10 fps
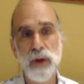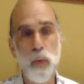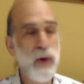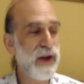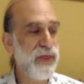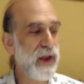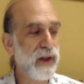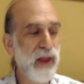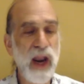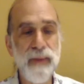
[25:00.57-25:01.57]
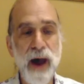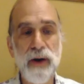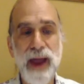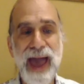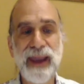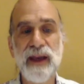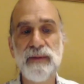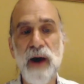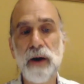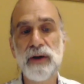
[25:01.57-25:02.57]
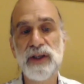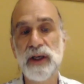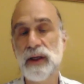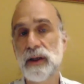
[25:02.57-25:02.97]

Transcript: We can think a lot about hacking democracy.